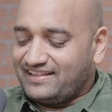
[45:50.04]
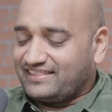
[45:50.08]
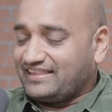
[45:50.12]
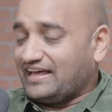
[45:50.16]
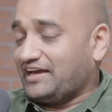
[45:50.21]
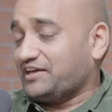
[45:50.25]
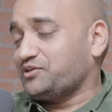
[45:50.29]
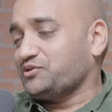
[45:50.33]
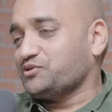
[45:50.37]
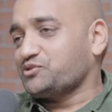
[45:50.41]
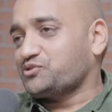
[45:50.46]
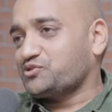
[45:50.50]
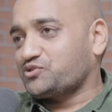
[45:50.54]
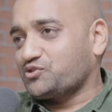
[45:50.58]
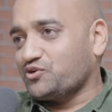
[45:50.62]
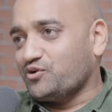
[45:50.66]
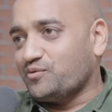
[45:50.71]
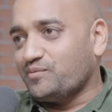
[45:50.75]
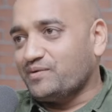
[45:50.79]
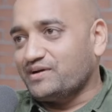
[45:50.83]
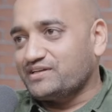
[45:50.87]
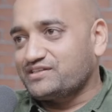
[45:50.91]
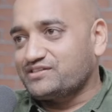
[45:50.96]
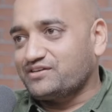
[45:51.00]
Thank you so
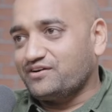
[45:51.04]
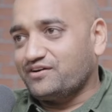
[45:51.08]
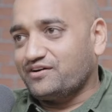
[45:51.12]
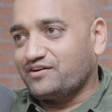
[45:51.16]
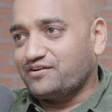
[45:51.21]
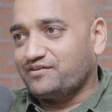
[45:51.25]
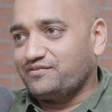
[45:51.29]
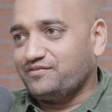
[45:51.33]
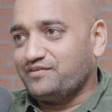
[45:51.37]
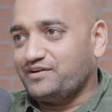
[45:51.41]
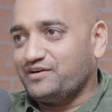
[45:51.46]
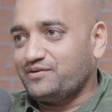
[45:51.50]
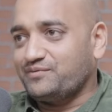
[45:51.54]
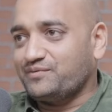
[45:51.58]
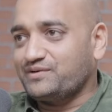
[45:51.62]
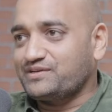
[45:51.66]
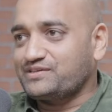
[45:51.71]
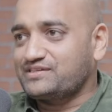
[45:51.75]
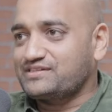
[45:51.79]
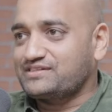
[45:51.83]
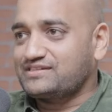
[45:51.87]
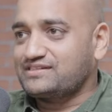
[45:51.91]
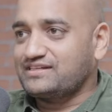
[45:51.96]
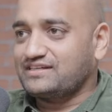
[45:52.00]
much, Gaurav. It
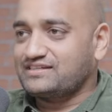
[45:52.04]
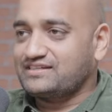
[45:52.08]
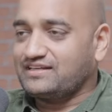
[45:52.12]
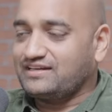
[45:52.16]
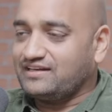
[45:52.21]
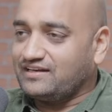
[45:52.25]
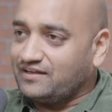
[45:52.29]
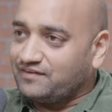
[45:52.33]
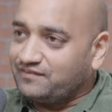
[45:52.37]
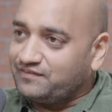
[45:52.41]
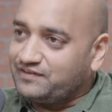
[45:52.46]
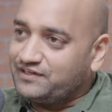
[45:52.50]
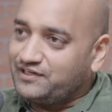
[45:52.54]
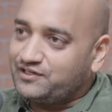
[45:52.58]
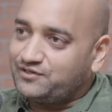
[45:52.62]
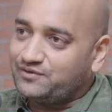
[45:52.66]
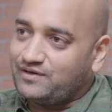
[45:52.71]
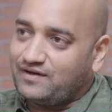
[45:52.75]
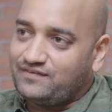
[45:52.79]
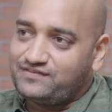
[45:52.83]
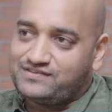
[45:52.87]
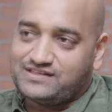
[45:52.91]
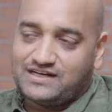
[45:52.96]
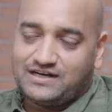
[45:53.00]
was such a lovely
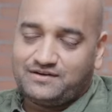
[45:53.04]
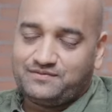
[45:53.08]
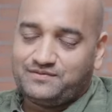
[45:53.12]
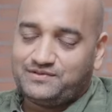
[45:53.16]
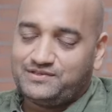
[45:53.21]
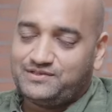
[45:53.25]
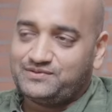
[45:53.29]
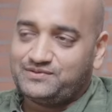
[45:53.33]
to have chat with